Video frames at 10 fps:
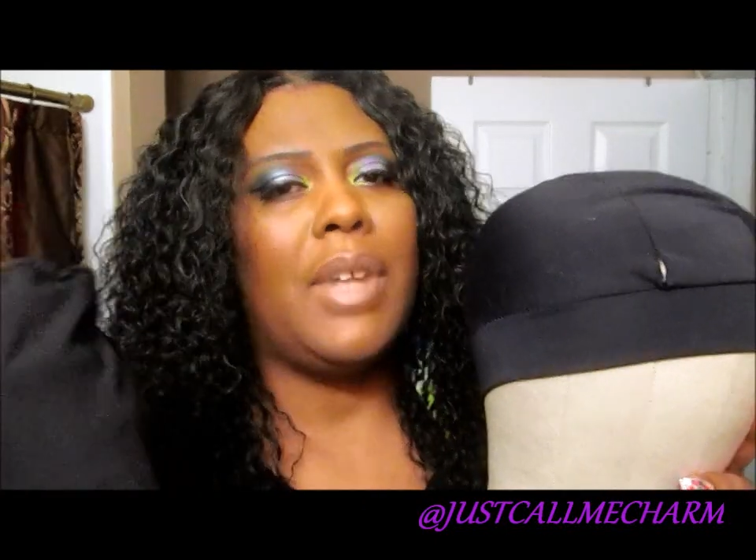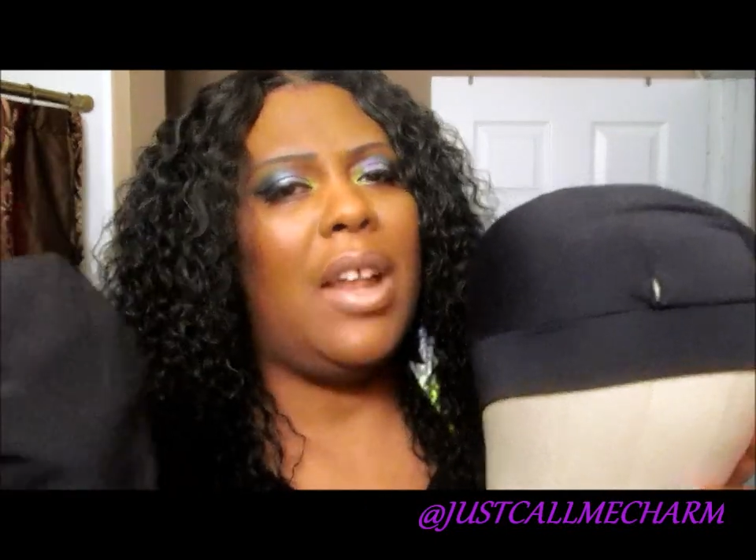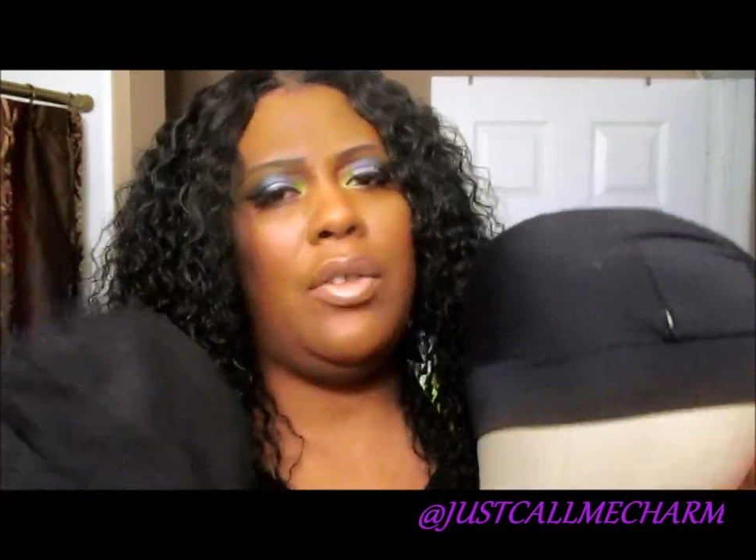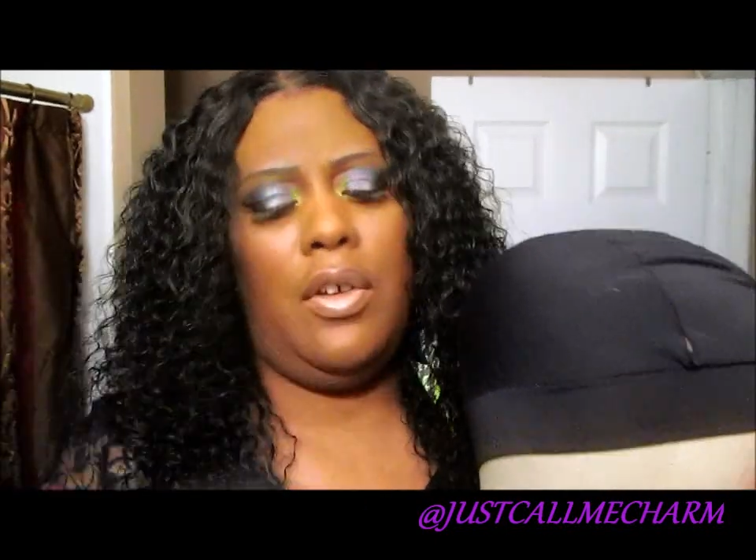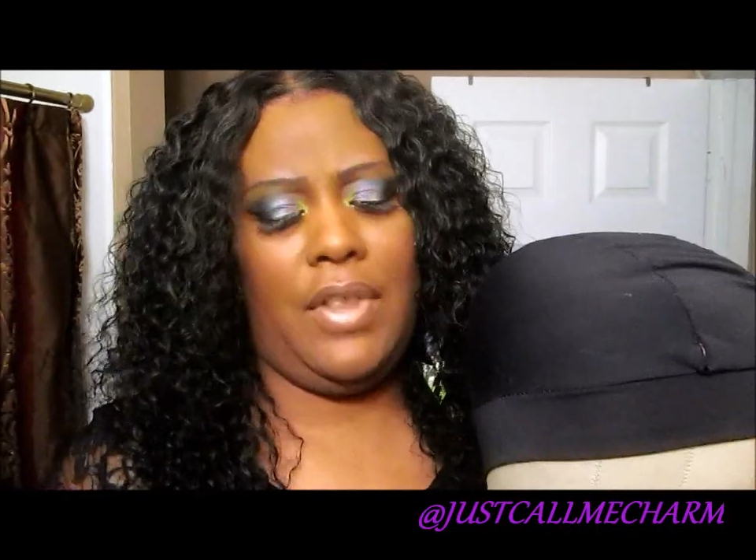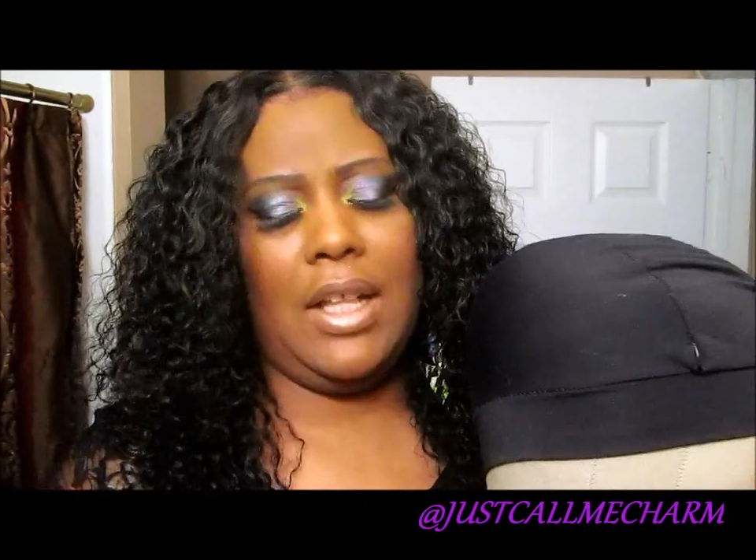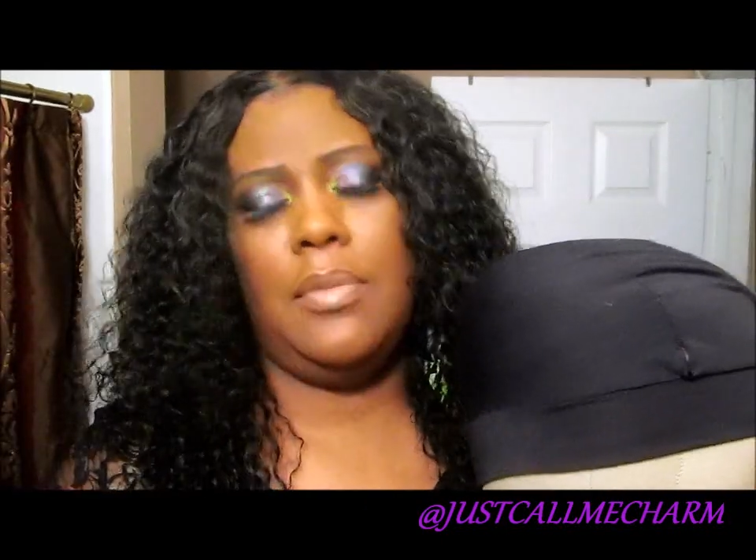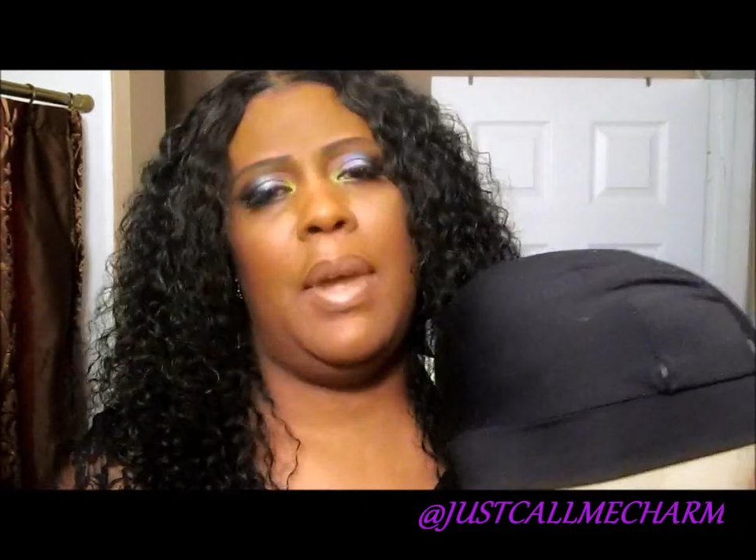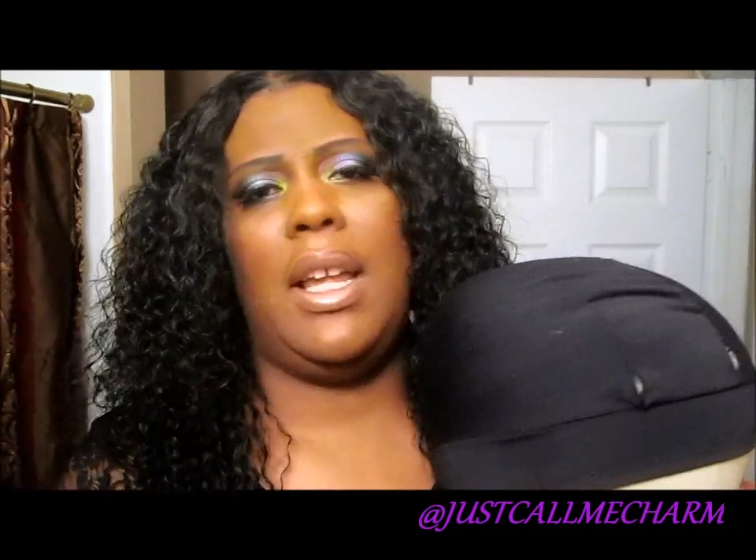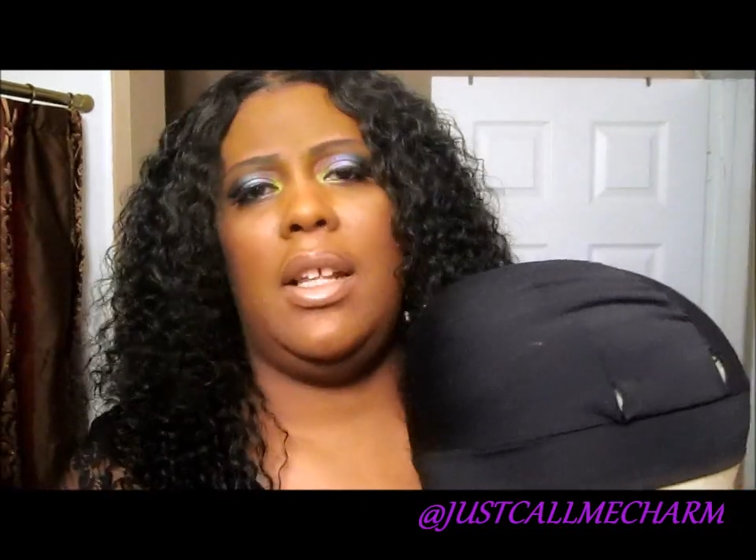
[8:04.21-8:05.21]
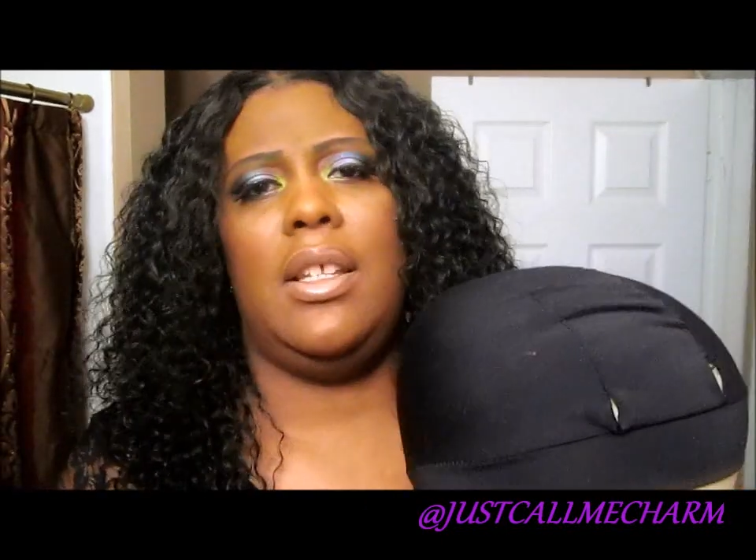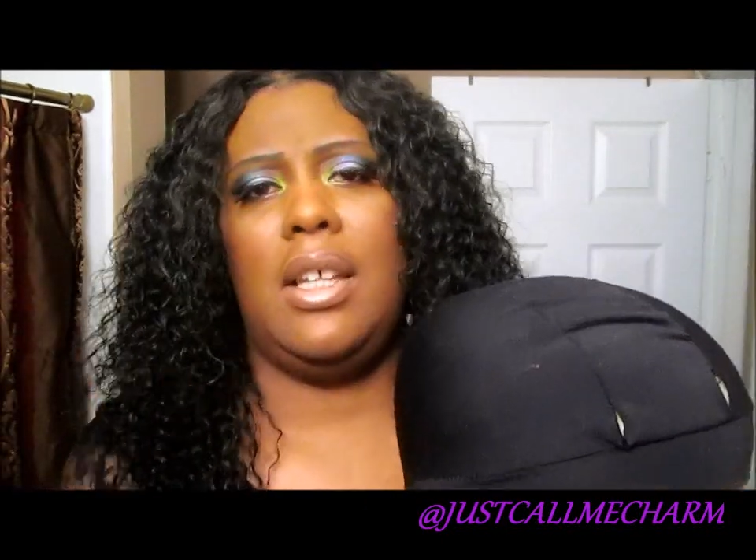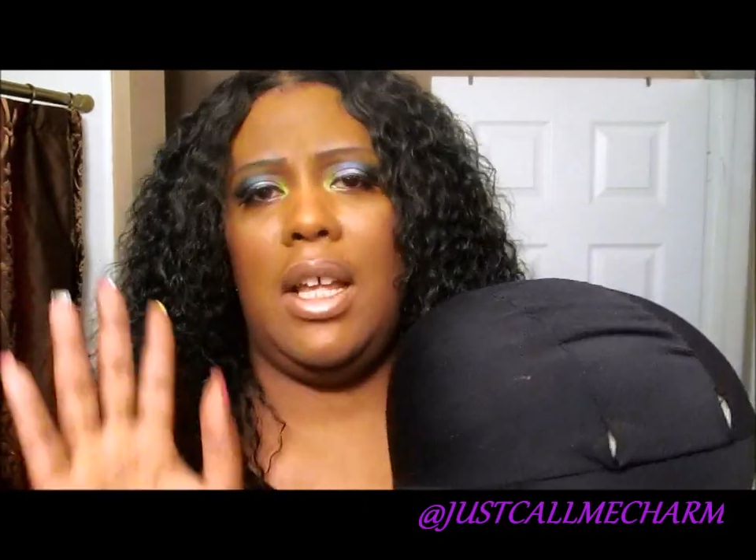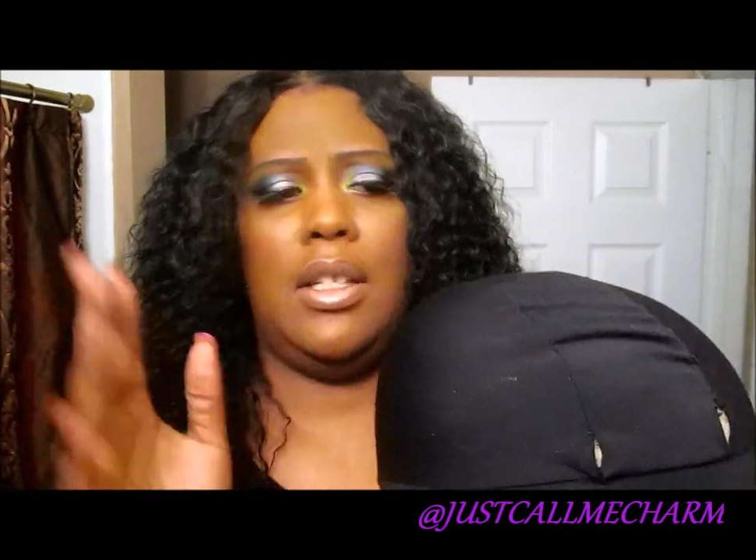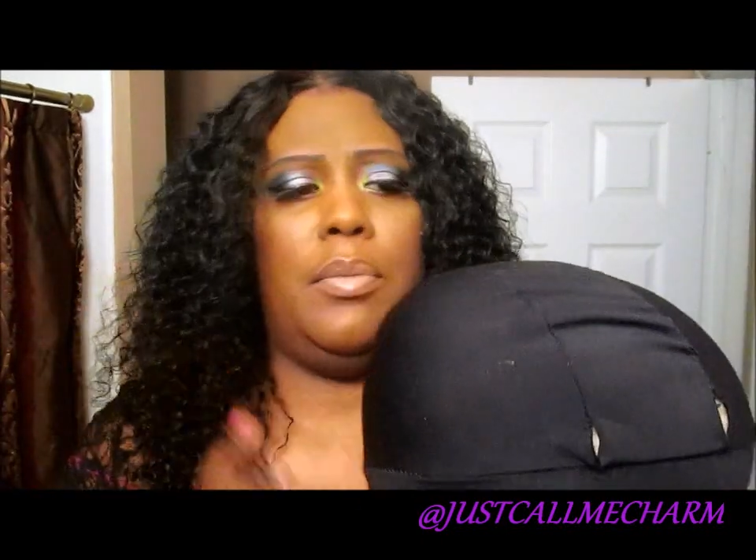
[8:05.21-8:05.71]
I don't know if that's making
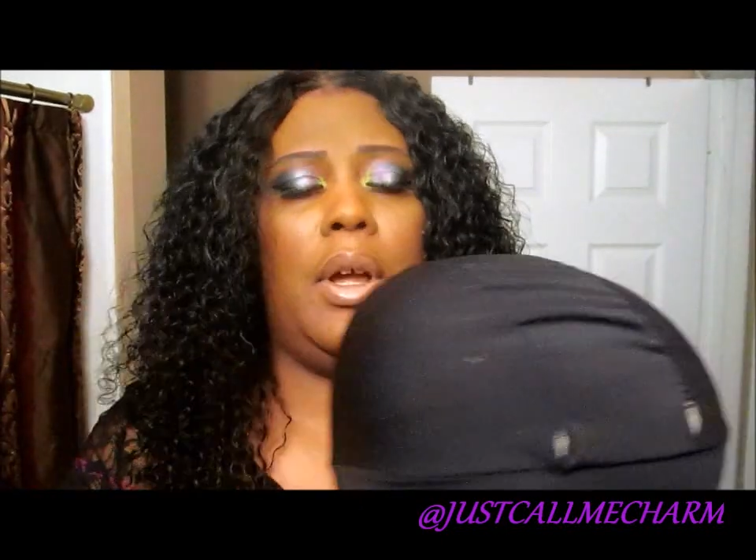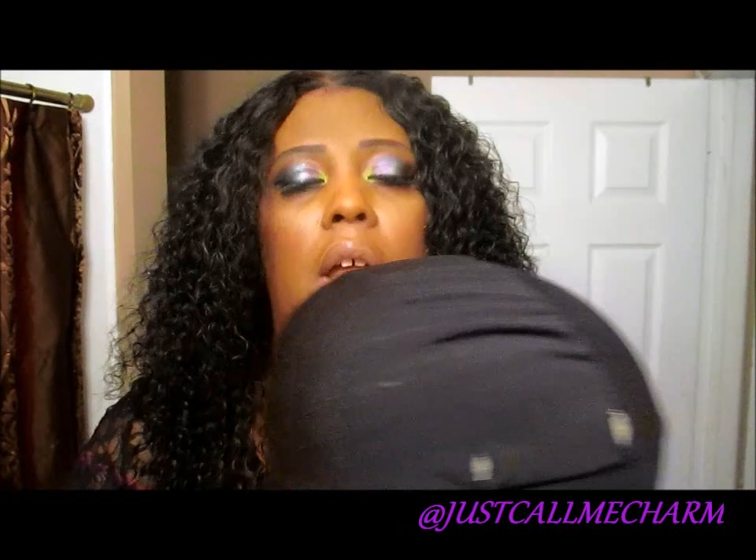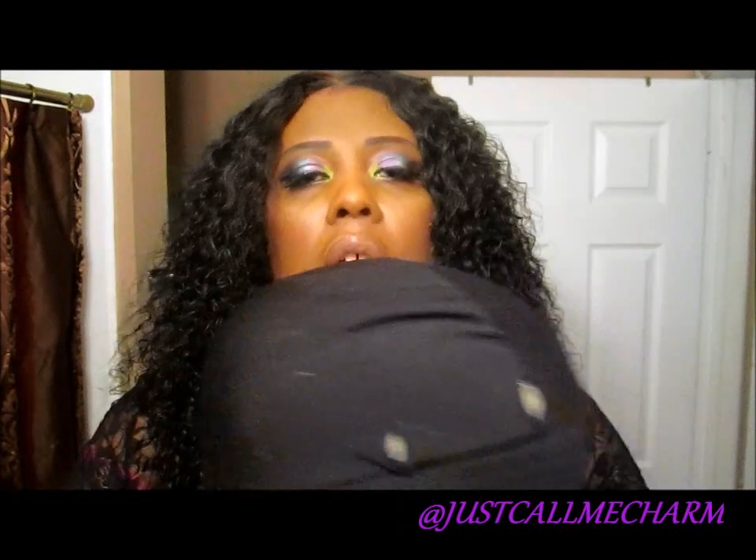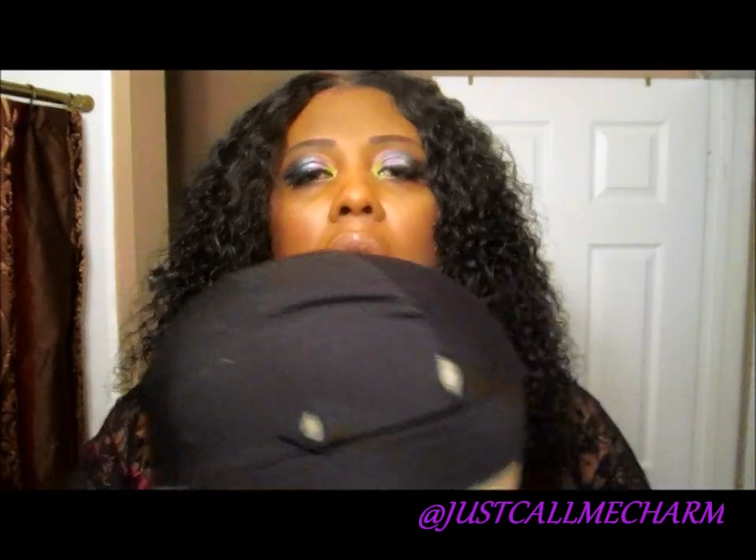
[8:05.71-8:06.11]
sense, but